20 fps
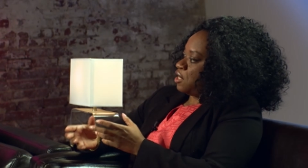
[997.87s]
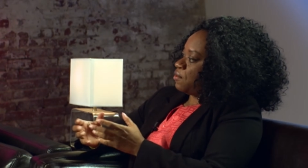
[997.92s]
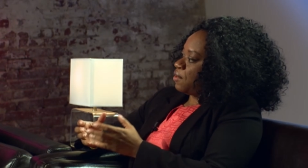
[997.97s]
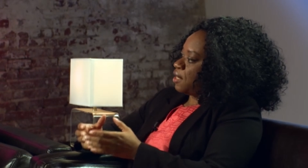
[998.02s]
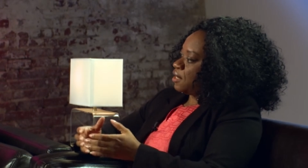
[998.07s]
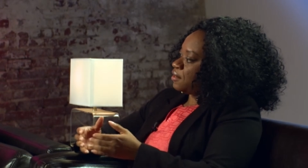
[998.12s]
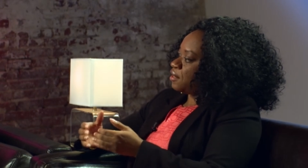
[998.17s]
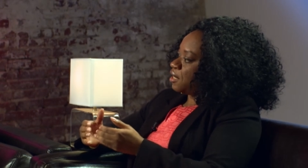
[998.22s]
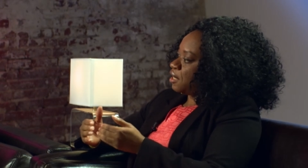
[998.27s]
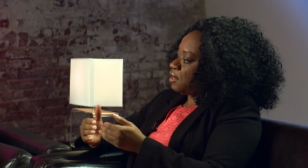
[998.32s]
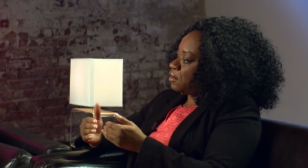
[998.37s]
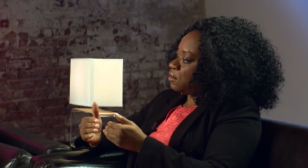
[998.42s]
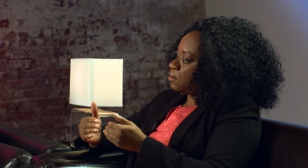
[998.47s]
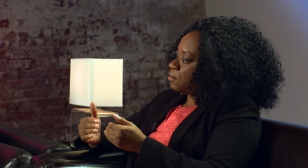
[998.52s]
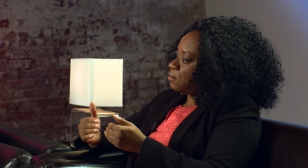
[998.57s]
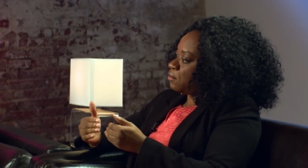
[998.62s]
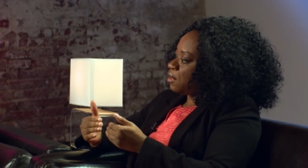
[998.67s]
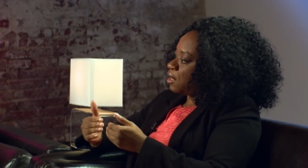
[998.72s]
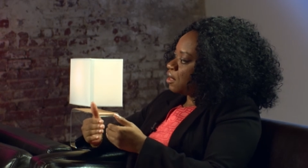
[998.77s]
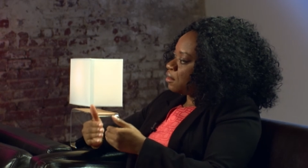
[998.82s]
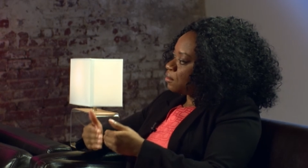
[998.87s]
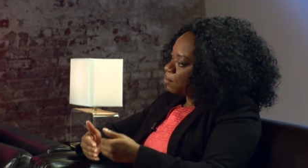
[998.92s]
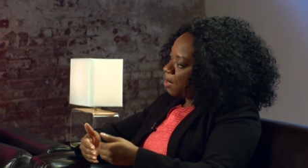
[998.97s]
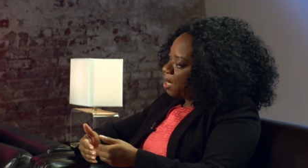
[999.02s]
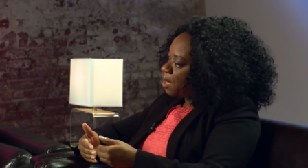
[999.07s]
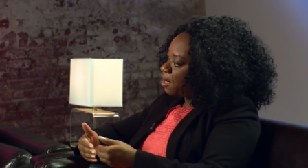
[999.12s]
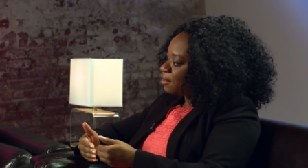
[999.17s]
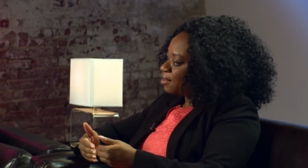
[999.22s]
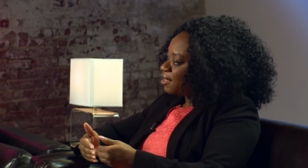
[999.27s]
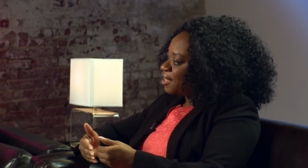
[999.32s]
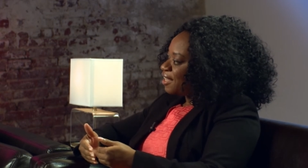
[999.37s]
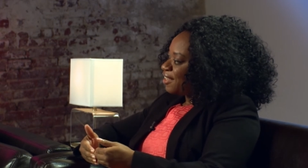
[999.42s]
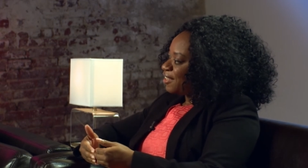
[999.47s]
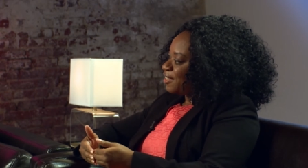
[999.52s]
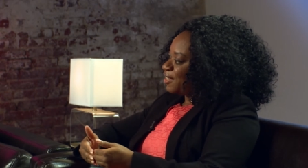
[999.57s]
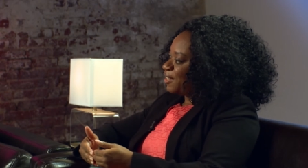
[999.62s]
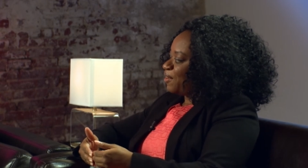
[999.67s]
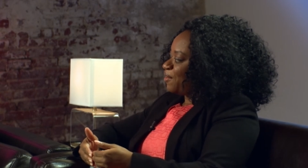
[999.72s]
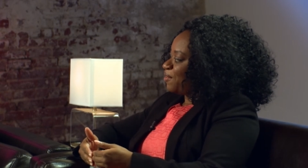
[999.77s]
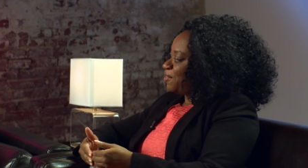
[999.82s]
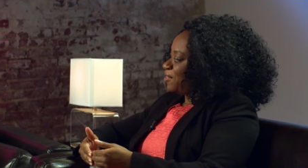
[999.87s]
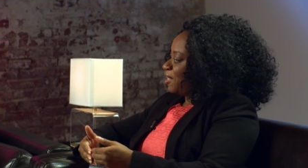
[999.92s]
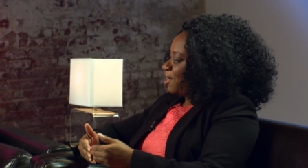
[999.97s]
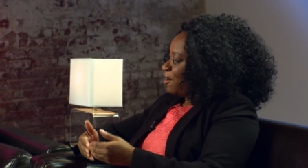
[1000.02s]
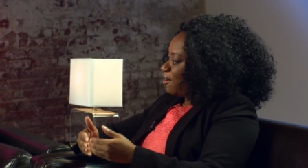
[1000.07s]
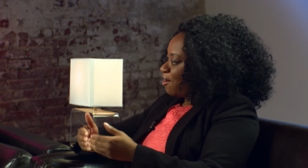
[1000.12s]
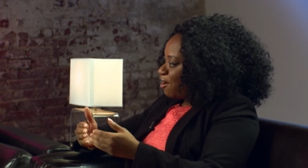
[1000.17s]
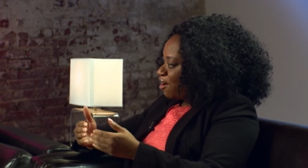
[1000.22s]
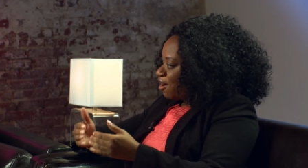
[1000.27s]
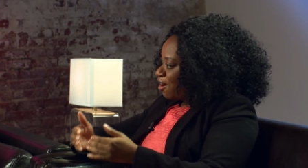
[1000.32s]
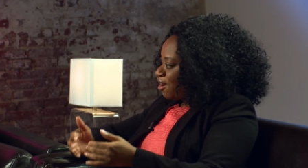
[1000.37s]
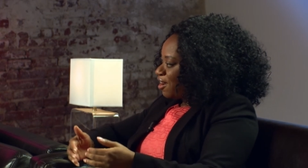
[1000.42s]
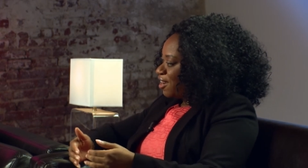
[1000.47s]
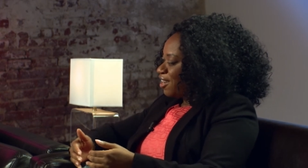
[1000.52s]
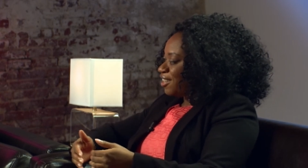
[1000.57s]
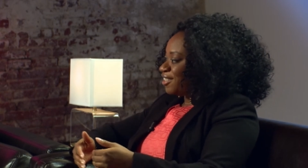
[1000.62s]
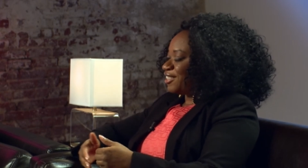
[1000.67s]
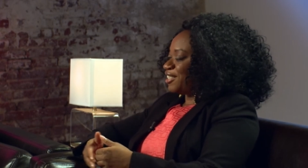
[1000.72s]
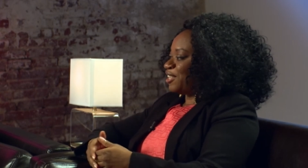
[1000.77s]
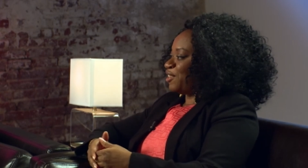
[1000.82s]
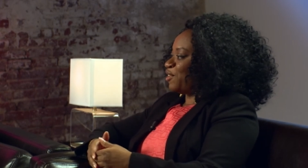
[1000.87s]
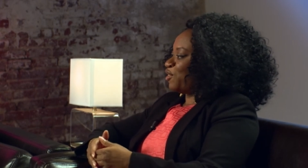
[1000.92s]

the USA too, as well. There are,